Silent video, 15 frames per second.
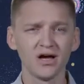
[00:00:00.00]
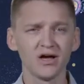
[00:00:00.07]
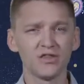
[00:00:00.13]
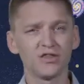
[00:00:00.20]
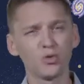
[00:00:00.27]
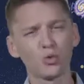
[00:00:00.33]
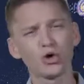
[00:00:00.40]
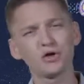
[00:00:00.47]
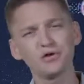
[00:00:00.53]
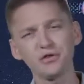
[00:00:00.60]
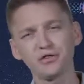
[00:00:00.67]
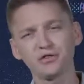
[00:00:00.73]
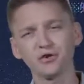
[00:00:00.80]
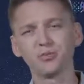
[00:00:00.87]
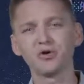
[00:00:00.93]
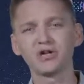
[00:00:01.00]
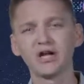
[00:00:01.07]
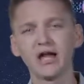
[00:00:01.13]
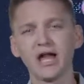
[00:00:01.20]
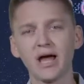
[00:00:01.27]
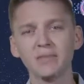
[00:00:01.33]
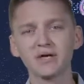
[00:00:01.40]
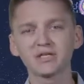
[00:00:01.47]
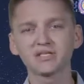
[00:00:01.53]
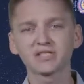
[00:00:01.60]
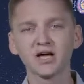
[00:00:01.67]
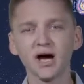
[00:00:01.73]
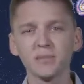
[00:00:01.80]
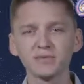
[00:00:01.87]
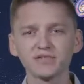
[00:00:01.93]
The word thermodynamics
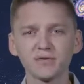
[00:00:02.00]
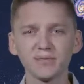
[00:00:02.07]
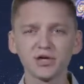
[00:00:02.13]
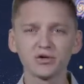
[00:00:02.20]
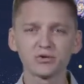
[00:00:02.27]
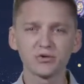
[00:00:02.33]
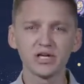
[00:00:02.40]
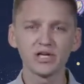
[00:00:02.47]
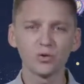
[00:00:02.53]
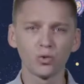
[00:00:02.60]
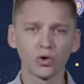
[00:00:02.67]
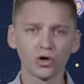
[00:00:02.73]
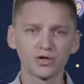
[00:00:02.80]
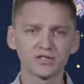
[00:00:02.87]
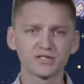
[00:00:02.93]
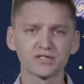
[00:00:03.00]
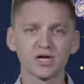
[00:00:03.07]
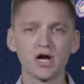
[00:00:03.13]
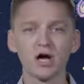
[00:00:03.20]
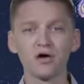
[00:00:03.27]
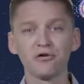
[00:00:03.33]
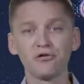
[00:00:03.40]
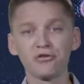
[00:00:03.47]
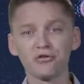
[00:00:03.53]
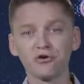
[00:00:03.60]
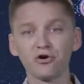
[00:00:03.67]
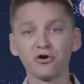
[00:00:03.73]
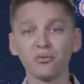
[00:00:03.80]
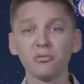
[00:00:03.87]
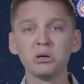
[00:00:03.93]
comes from the Greek words
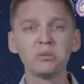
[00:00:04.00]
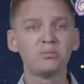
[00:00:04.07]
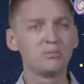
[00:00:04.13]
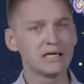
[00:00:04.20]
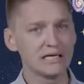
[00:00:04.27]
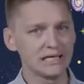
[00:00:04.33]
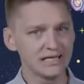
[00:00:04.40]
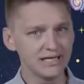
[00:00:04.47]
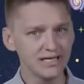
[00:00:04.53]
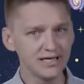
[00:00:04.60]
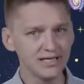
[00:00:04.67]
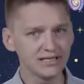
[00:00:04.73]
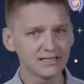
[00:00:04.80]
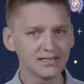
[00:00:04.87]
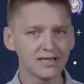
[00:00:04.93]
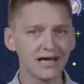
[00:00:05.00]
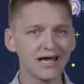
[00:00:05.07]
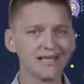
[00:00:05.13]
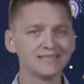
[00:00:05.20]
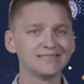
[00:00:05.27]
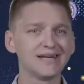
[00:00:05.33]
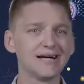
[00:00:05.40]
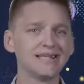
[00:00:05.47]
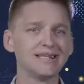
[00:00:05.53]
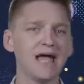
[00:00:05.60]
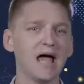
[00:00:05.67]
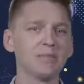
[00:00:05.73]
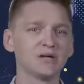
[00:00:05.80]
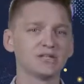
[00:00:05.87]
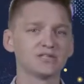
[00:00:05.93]
therm, meaning heat, and
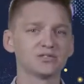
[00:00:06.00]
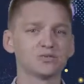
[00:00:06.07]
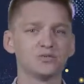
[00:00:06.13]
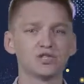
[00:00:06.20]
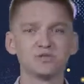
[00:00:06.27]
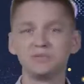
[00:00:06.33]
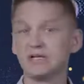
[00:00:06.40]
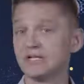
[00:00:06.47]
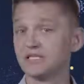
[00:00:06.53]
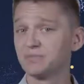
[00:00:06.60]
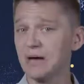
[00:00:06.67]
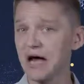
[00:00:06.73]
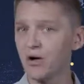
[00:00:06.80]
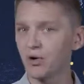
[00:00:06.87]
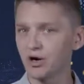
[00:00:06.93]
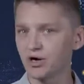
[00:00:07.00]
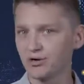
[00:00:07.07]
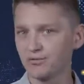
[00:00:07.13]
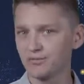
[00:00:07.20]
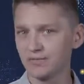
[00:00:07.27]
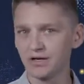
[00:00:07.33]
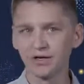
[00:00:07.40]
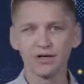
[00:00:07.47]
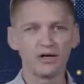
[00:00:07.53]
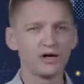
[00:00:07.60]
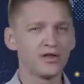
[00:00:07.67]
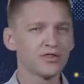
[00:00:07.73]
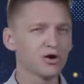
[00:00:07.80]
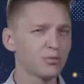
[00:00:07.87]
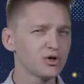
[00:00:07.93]
dynamis, which means power.
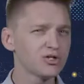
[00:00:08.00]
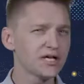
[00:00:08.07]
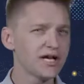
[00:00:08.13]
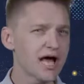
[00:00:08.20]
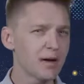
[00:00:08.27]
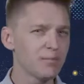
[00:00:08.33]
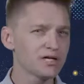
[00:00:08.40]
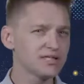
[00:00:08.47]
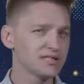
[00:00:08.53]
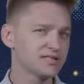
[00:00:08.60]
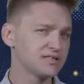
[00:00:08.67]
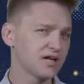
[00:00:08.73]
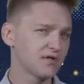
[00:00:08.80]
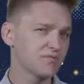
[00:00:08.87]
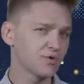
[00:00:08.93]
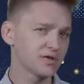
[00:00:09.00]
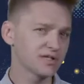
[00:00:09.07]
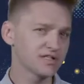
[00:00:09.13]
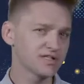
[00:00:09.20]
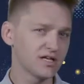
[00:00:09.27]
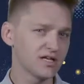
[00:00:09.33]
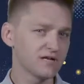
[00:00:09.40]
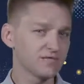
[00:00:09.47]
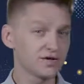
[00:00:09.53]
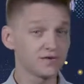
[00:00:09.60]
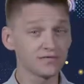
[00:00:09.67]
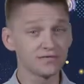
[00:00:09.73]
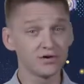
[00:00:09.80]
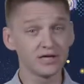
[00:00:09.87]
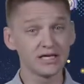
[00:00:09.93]
Thermodynamics is therefore the study of
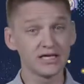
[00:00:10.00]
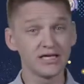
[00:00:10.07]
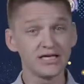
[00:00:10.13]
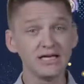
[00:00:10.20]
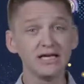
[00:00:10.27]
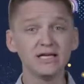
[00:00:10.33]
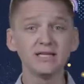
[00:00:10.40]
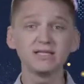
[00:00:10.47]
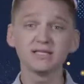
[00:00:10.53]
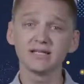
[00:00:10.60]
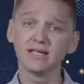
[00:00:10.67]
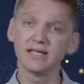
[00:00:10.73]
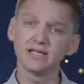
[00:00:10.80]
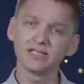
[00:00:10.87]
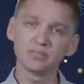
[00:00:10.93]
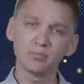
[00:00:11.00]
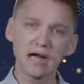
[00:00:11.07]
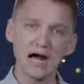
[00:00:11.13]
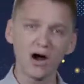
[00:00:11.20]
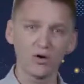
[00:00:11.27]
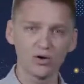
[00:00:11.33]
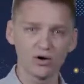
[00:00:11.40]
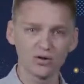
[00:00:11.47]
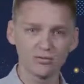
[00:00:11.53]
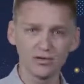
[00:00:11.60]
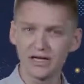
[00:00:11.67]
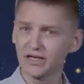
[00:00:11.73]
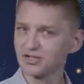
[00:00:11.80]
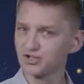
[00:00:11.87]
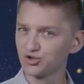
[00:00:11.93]
converting heat into power,
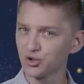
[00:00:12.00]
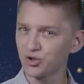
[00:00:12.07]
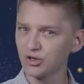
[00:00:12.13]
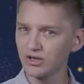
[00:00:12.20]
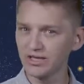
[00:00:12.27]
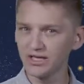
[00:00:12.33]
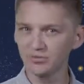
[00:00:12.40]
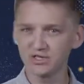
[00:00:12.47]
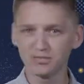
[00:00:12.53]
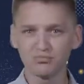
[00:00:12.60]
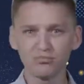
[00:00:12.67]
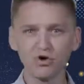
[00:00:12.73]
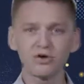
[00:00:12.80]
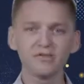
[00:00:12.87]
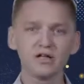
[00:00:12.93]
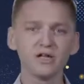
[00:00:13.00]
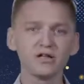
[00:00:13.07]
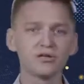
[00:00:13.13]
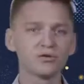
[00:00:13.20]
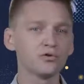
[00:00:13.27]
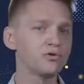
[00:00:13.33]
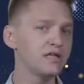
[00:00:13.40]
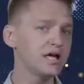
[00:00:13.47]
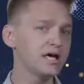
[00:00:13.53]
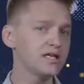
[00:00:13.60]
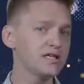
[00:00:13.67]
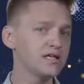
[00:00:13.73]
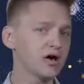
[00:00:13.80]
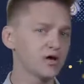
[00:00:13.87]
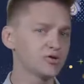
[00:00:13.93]
and historically it was motivated through the
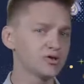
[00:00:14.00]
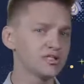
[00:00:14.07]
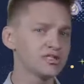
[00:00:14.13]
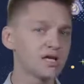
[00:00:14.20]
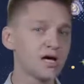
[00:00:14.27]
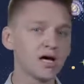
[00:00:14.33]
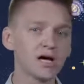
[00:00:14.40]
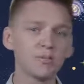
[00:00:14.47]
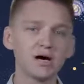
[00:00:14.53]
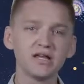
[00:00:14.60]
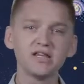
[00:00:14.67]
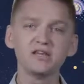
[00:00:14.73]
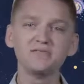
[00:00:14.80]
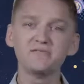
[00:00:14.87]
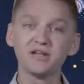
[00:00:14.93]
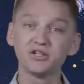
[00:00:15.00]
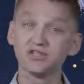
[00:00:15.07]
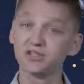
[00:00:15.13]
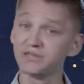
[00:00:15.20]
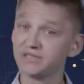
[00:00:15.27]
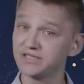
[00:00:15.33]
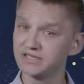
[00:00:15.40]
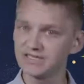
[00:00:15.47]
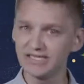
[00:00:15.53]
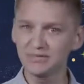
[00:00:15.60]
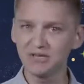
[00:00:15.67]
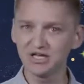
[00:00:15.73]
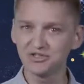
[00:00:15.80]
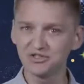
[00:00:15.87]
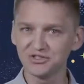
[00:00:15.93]
1800s by the invention of steam
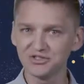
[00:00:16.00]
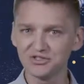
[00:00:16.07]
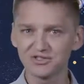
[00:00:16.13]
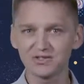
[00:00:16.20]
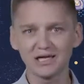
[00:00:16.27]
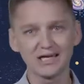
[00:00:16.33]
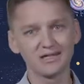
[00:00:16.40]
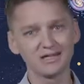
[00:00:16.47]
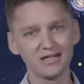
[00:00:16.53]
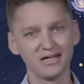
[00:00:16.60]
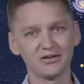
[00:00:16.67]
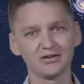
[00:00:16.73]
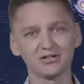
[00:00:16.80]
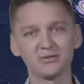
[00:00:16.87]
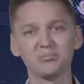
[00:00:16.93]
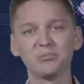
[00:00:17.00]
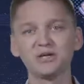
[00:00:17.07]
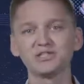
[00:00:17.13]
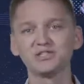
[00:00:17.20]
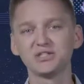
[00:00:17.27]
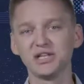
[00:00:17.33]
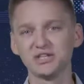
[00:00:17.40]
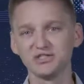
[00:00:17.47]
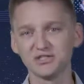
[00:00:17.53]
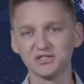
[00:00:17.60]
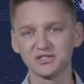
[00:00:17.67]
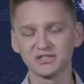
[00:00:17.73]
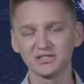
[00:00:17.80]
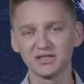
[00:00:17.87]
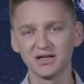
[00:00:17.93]
engines and later combustion
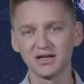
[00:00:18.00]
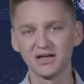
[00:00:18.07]
engines.